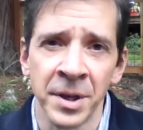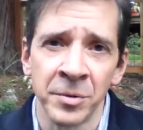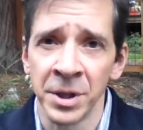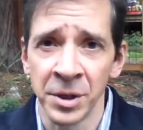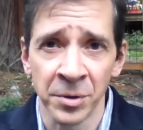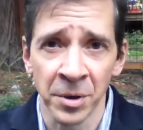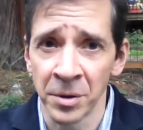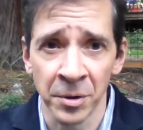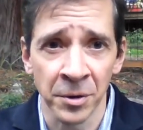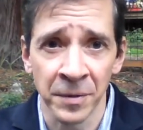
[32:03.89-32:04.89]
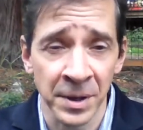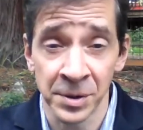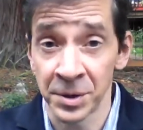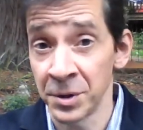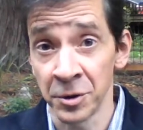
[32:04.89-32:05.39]
tetrahedron or if A
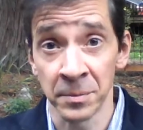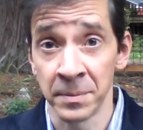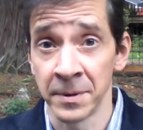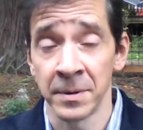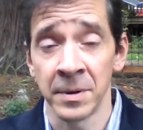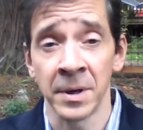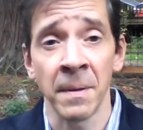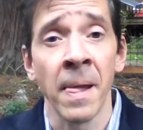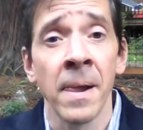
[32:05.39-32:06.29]
is a cube, right?